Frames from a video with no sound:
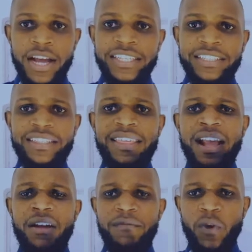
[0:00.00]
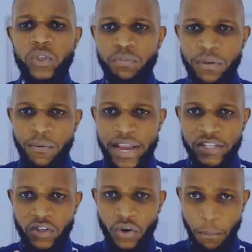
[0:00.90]
Just think of those people
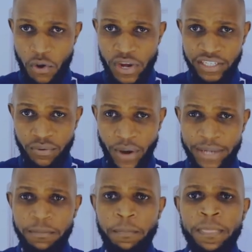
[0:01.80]
as your community, right?